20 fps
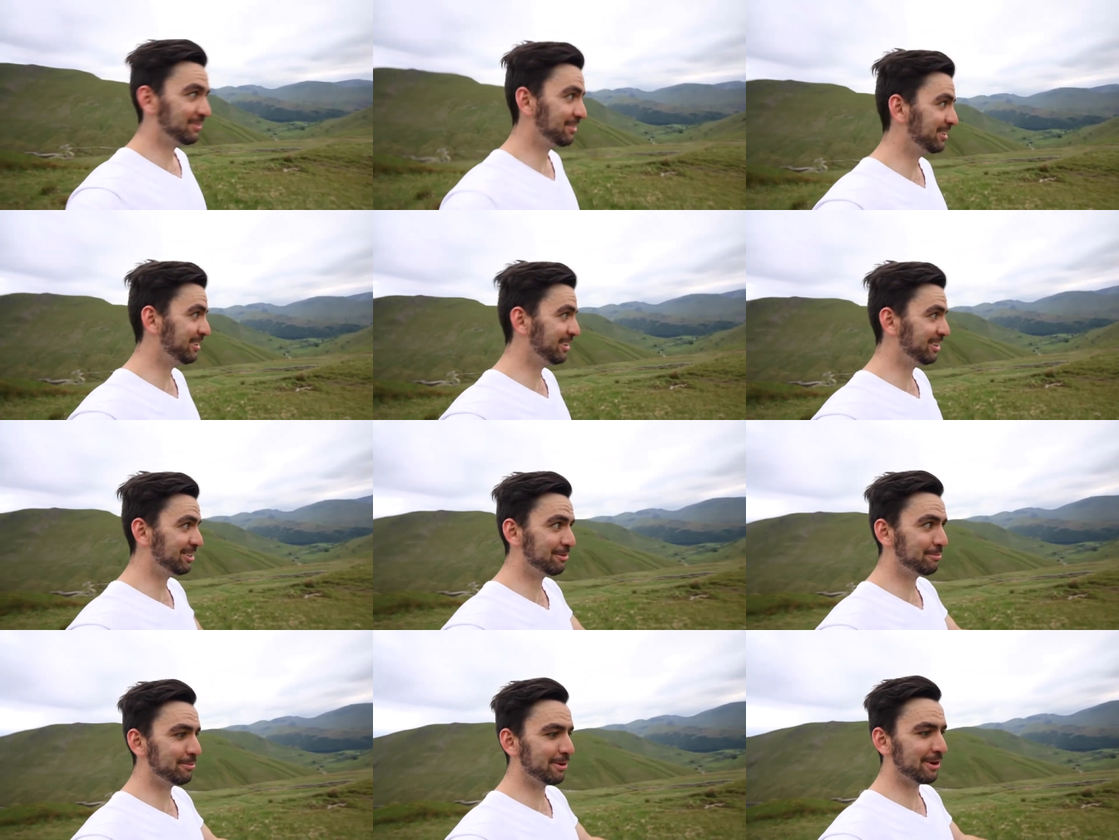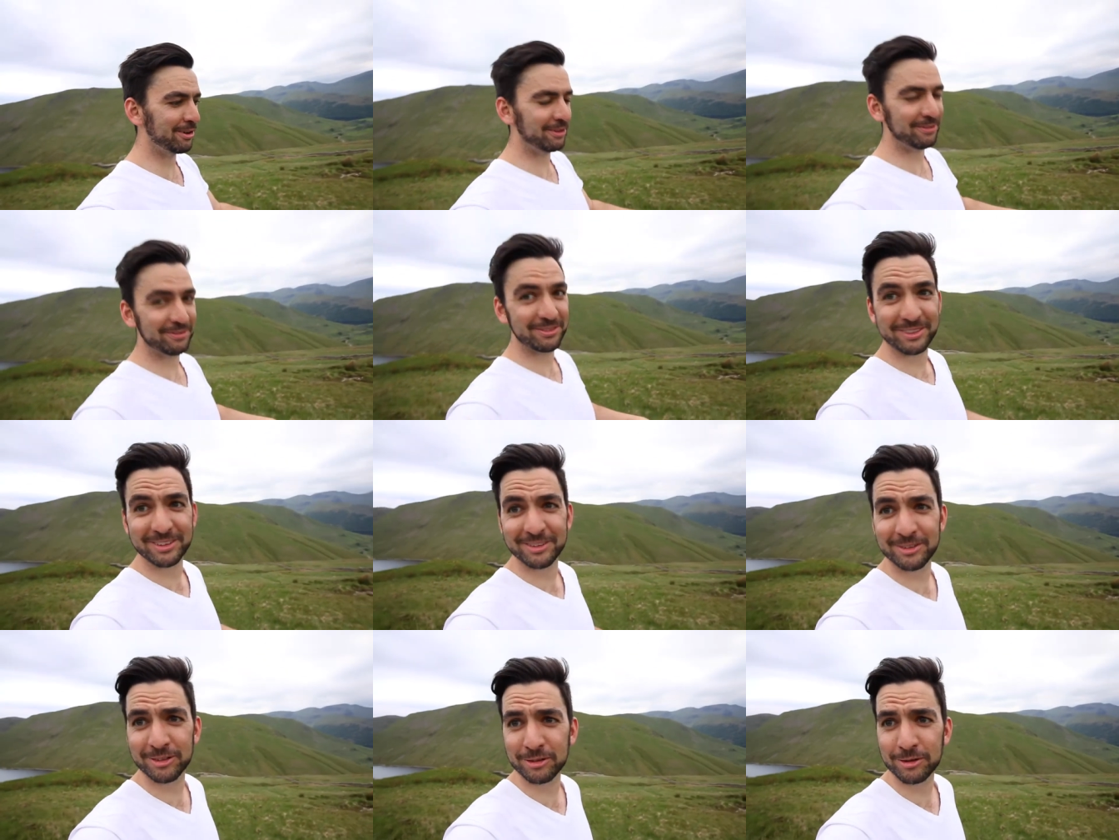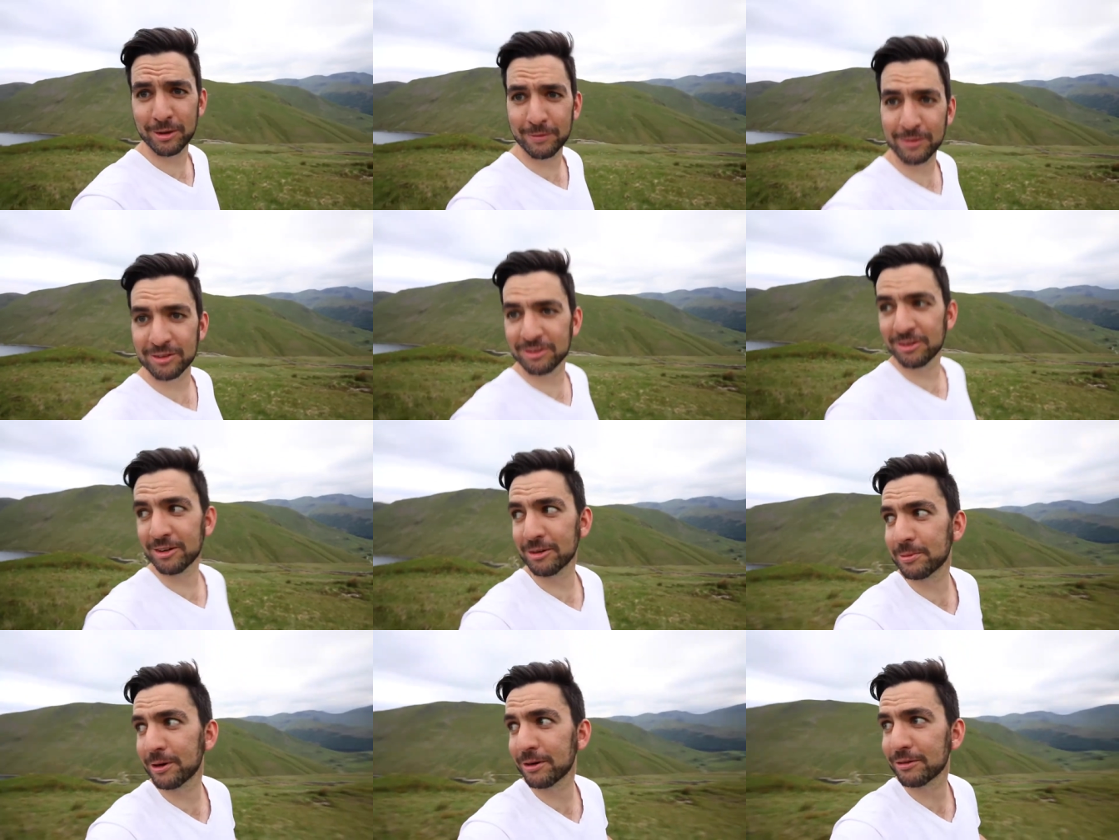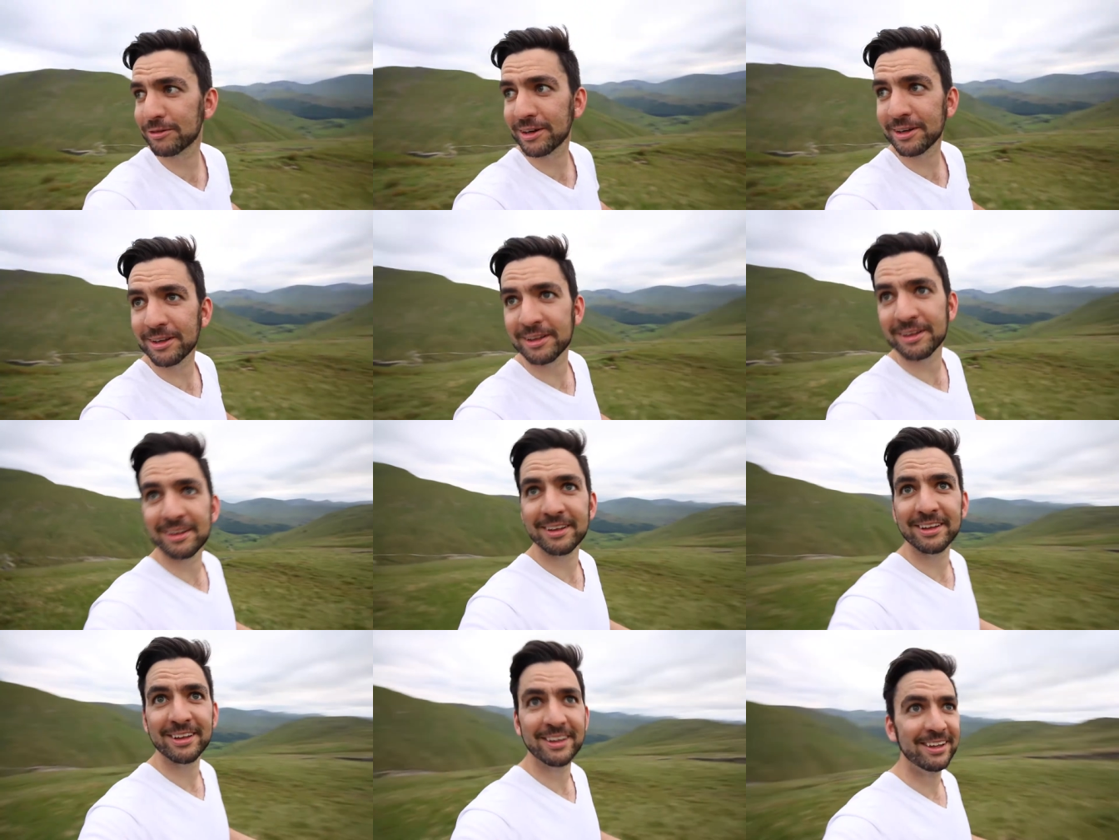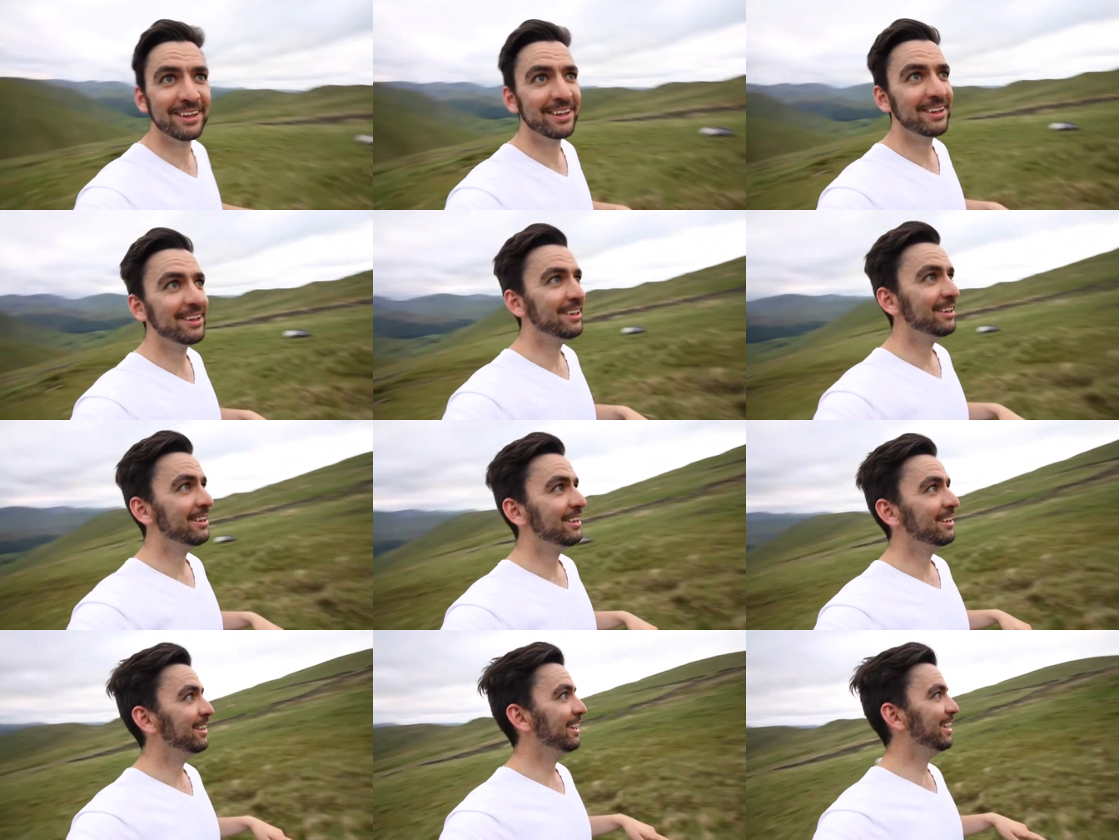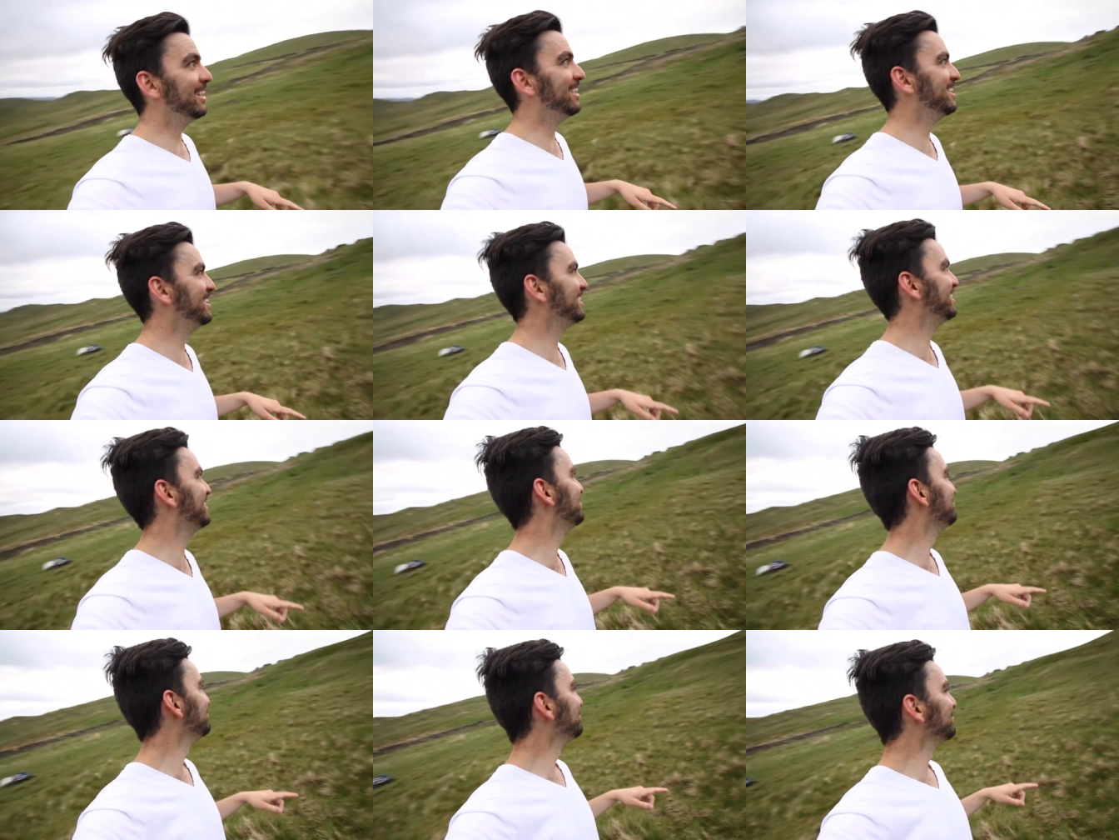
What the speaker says: to this spot just to have a snowball fight. It's